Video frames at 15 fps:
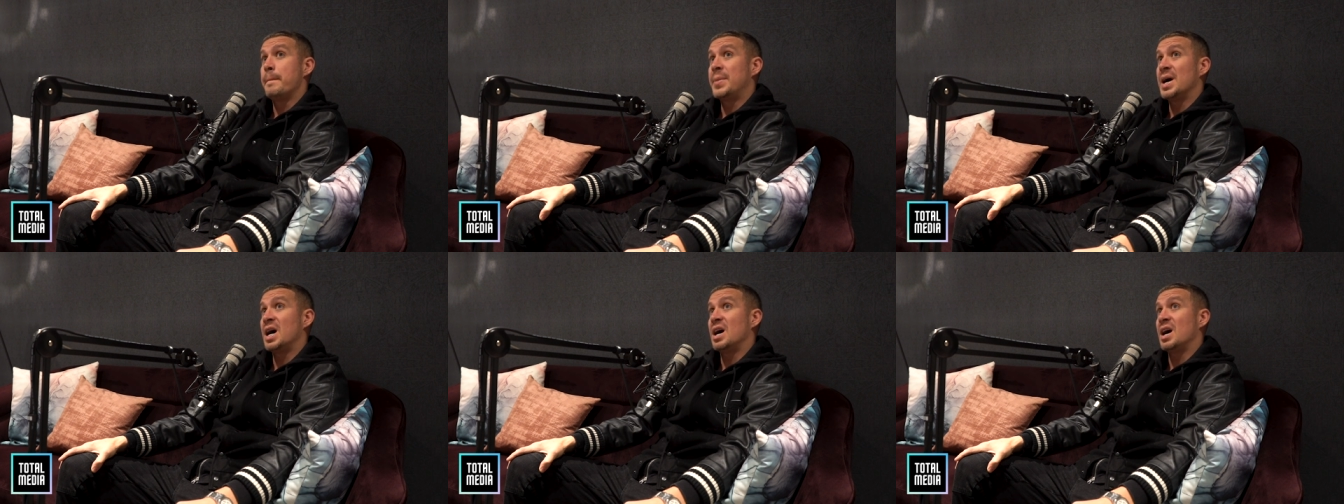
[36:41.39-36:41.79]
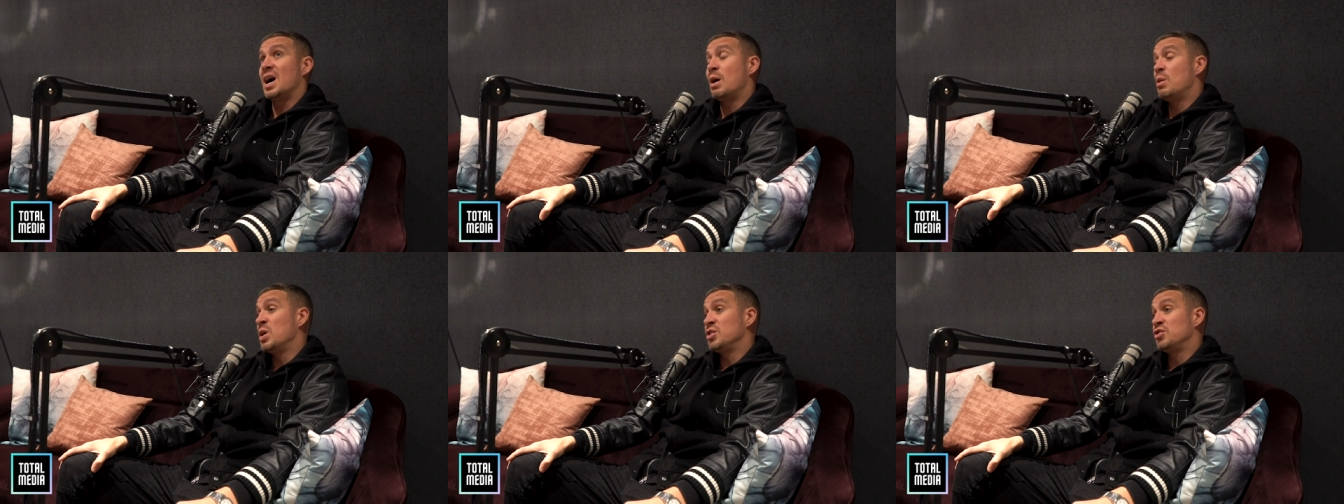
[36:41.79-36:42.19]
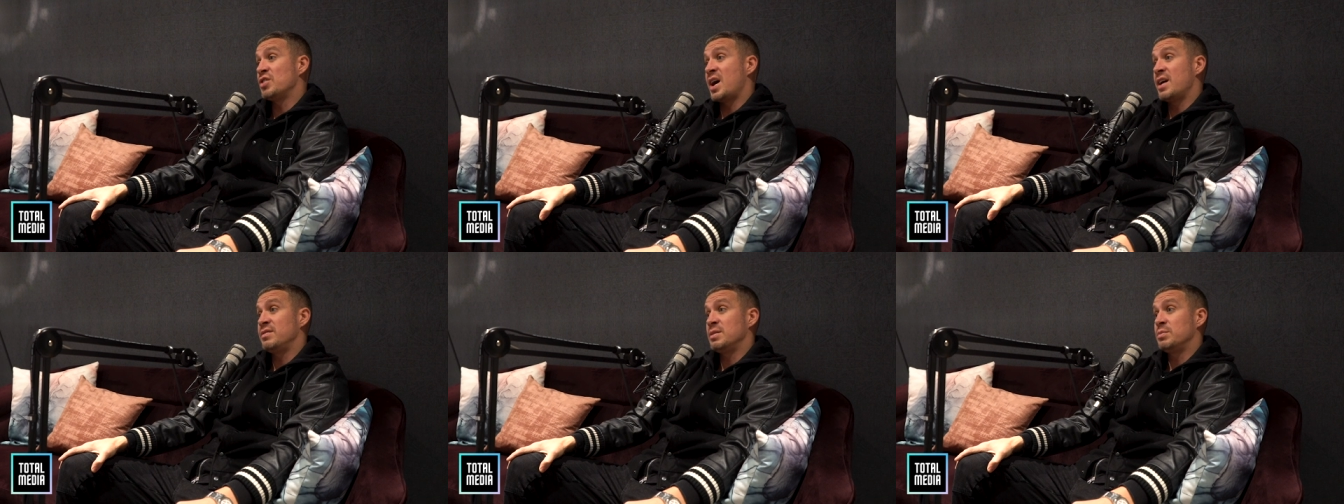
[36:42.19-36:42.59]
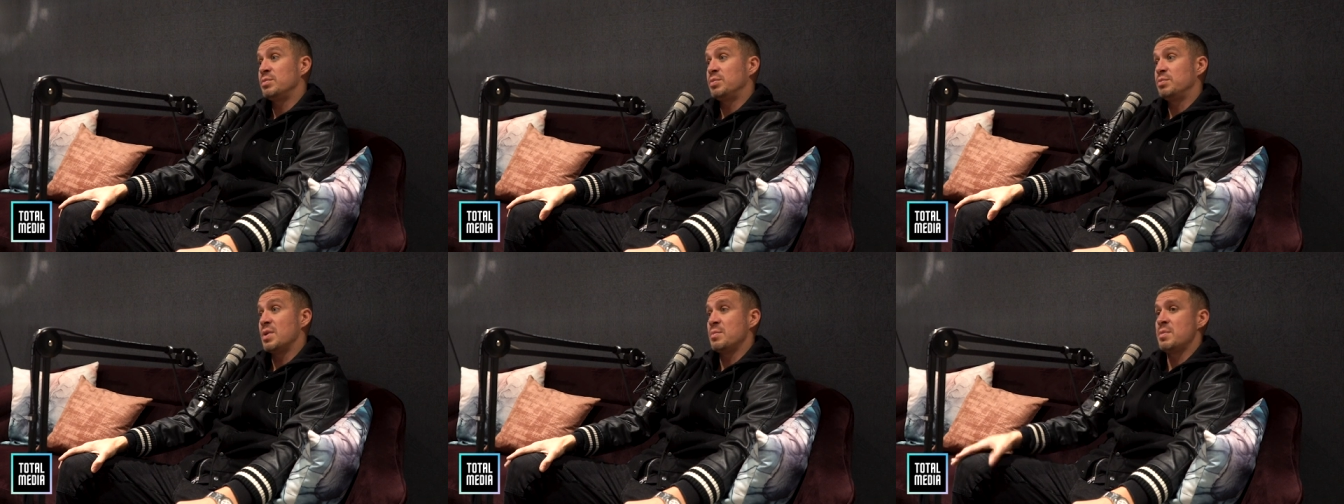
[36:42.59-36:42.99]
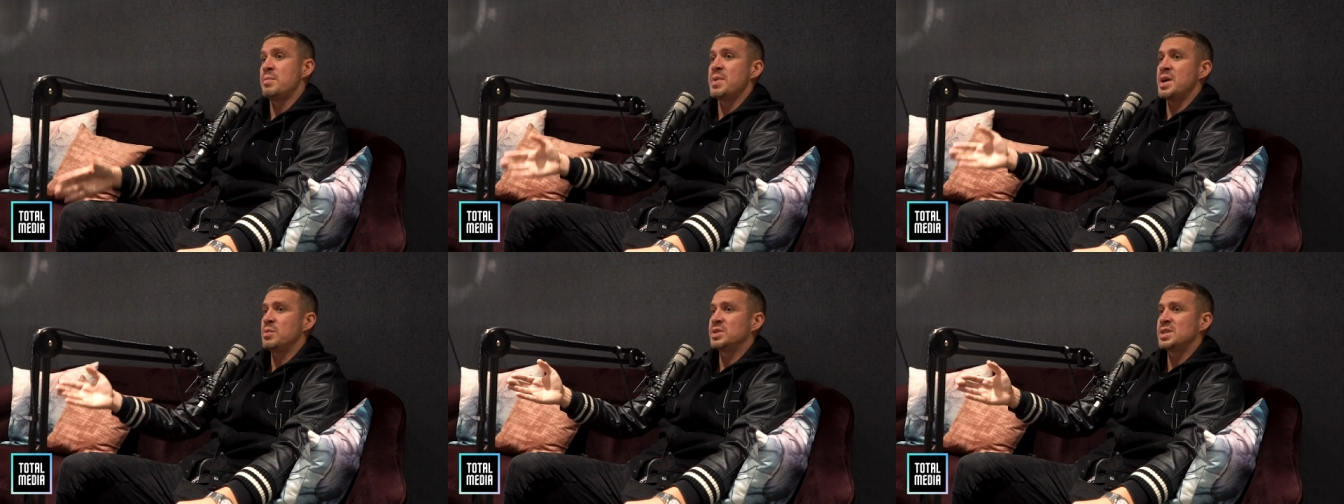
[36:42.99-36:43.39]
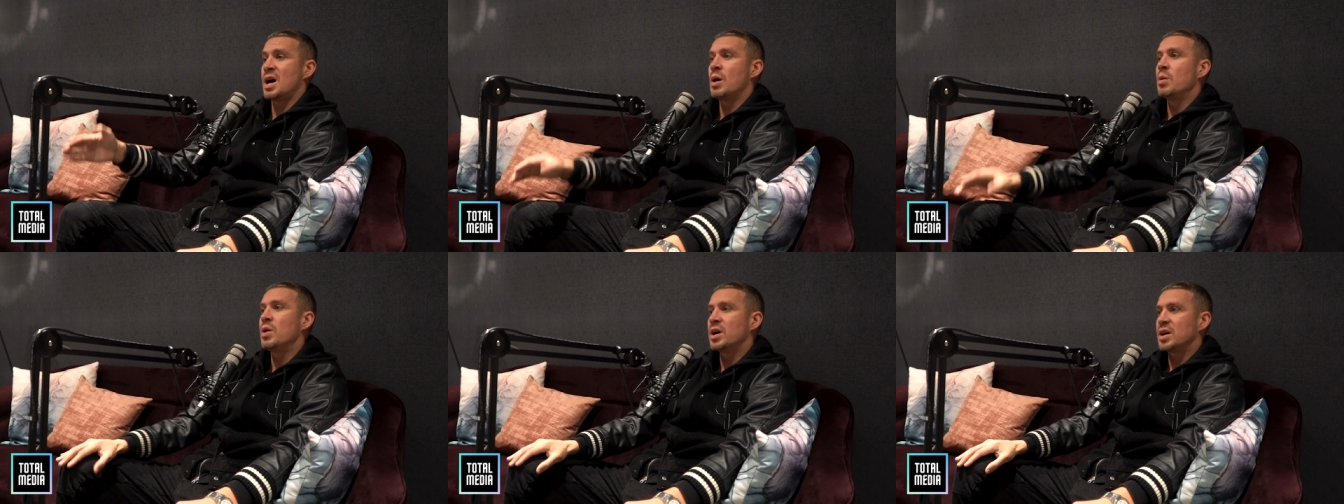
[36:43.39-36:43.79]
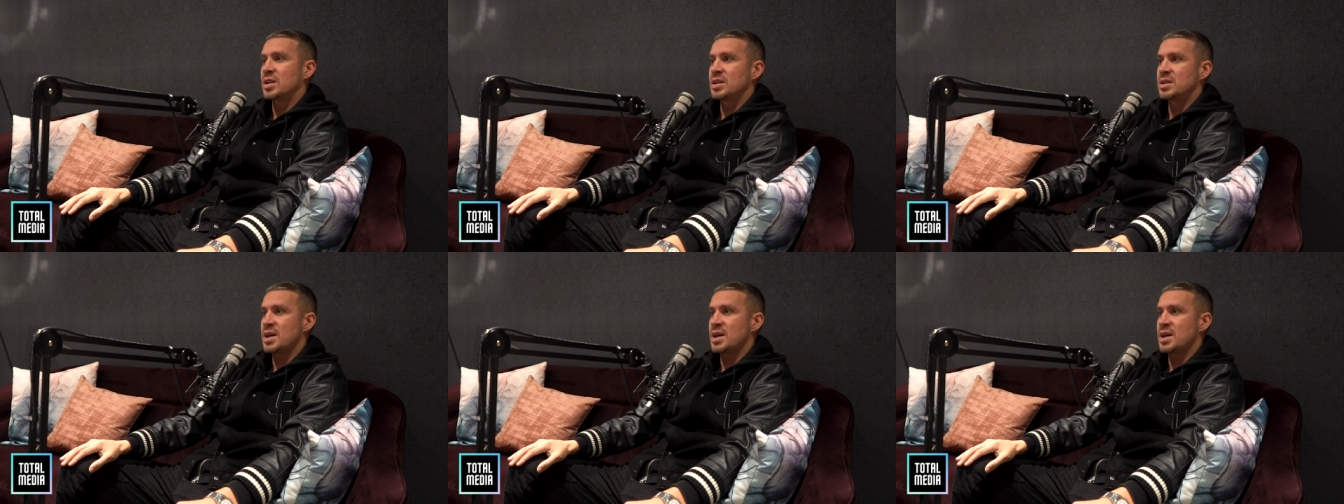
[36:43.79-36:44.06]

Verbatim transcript: But I wasn't driving, and my mate was out of work at the